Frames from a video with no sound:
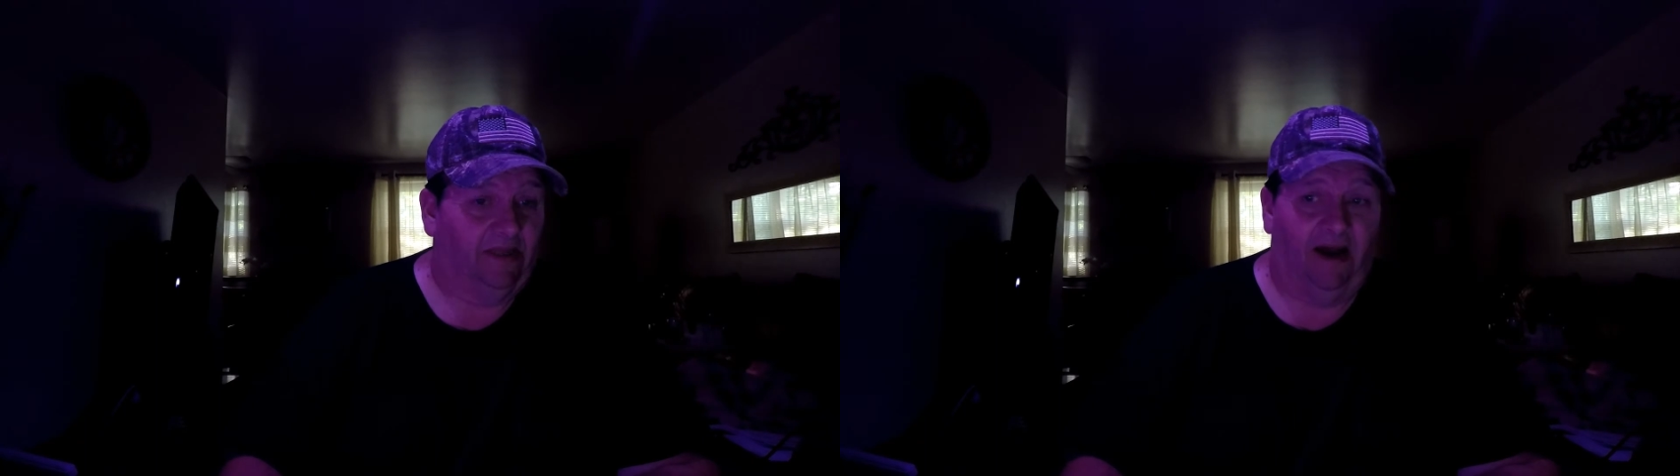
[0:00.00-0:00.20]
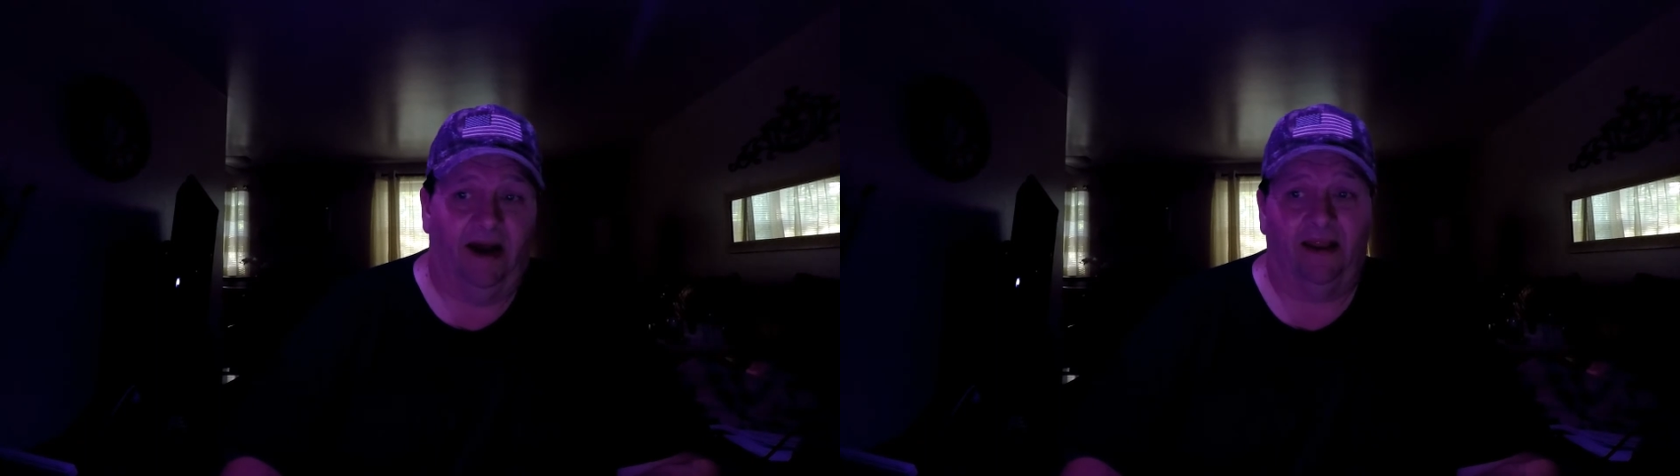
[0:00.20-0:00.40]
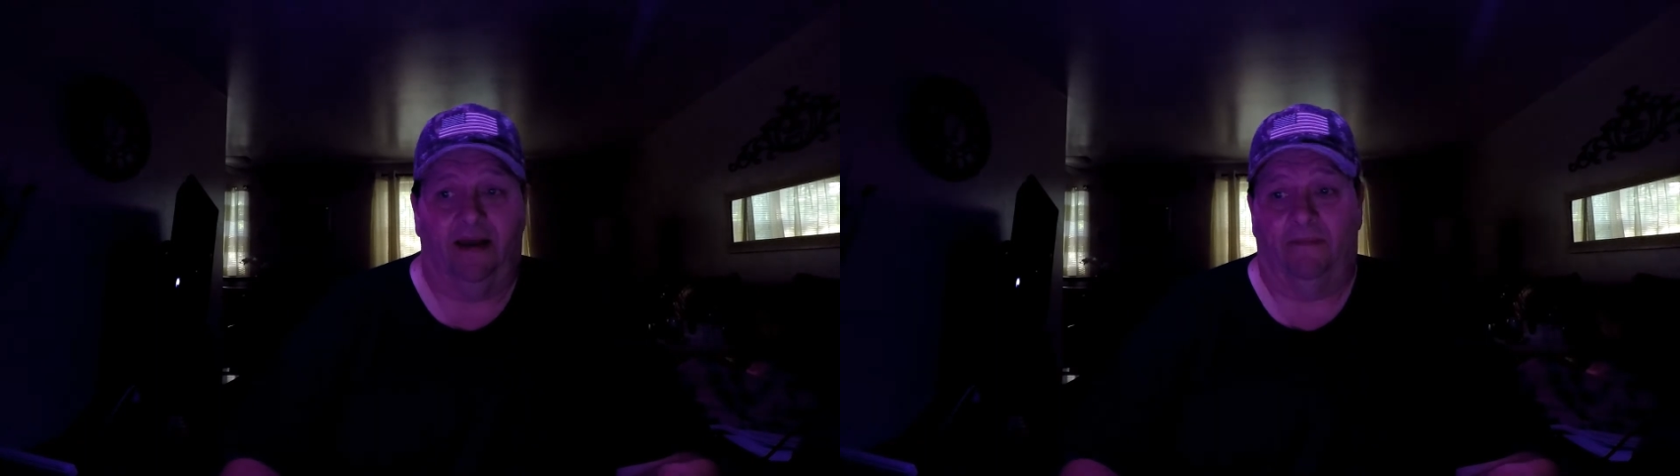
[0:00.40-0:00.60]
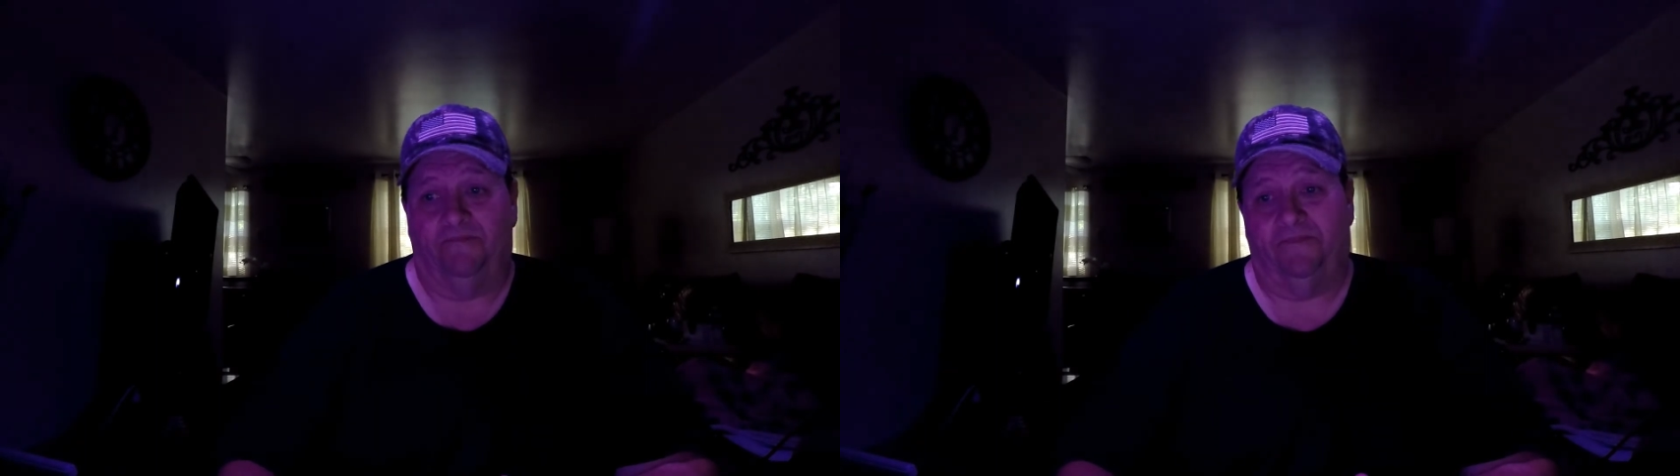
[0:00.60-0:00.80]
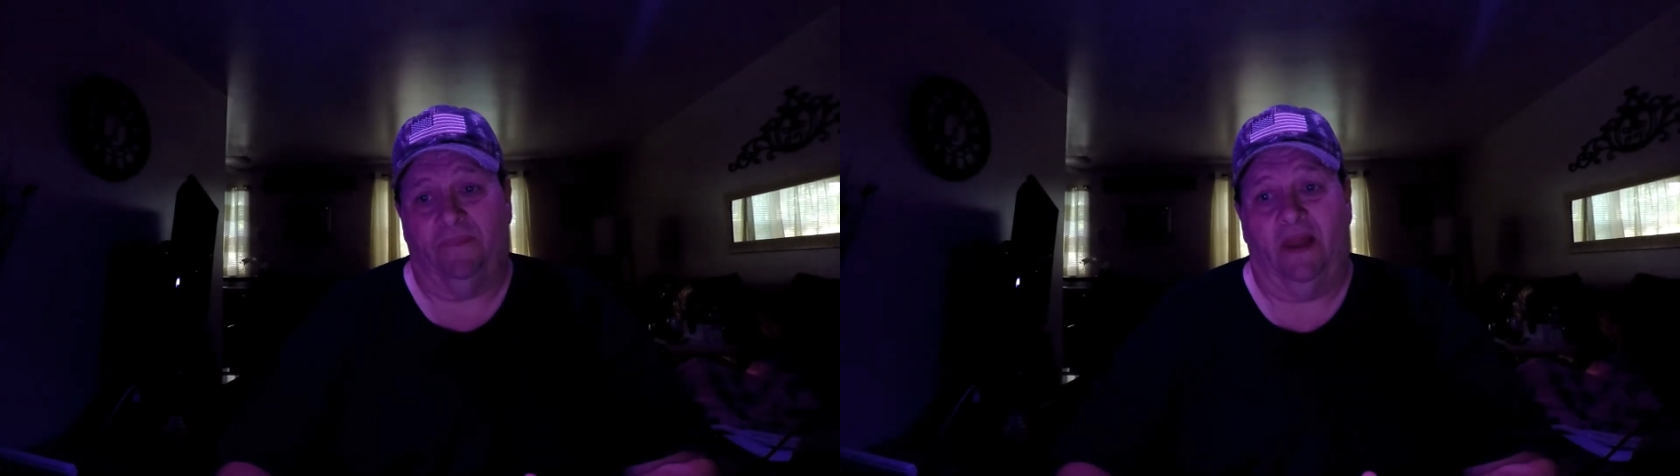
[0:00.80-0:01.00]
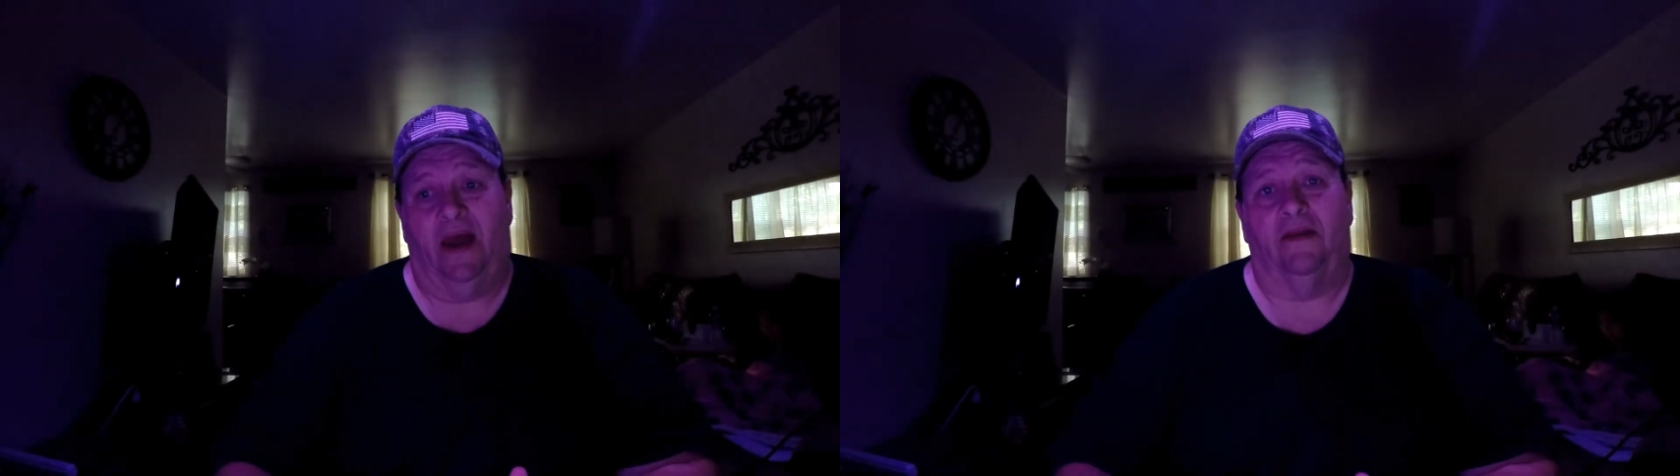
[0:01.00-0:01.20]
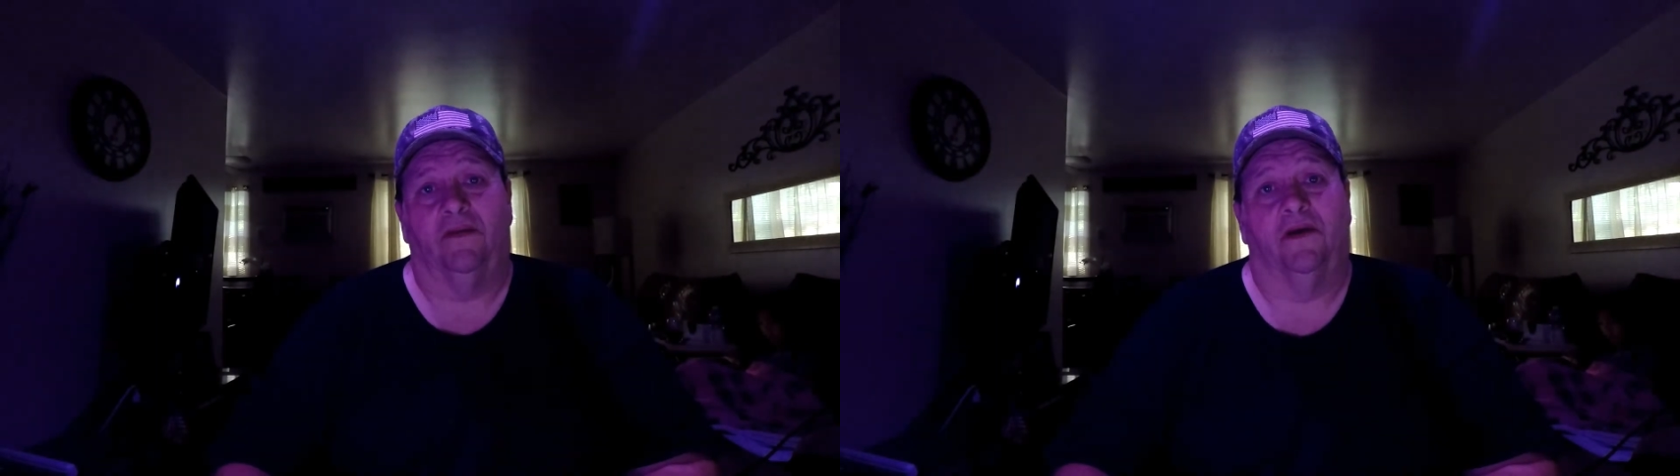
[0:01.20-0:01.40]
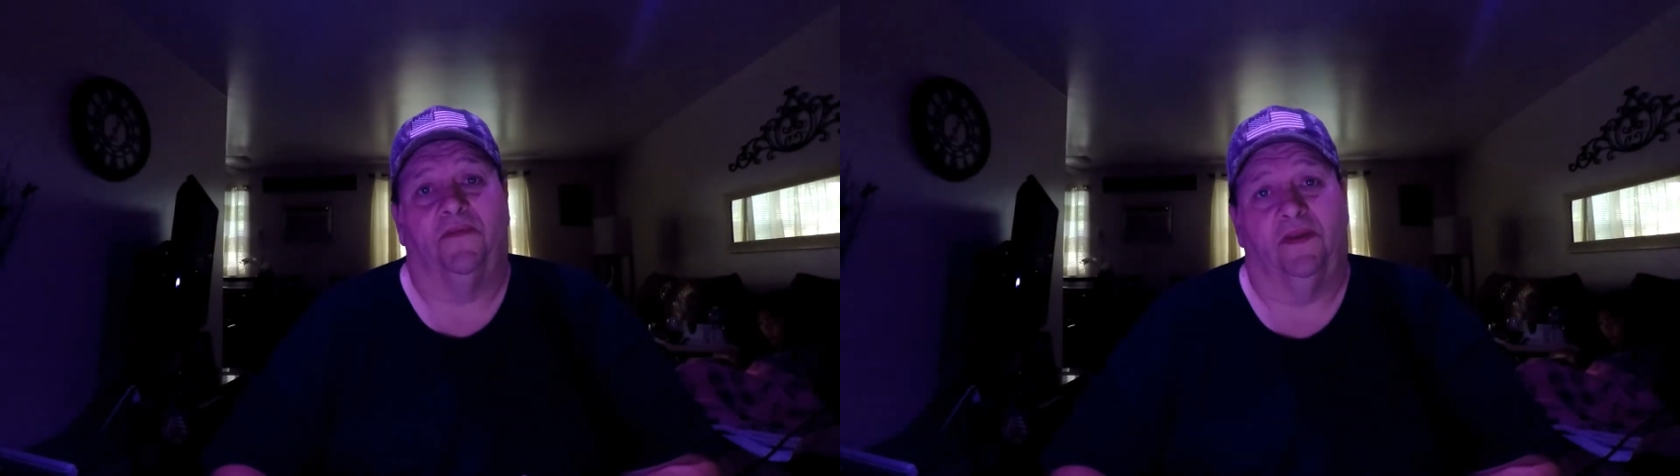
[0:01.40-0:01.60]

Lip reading: Now, I don't know if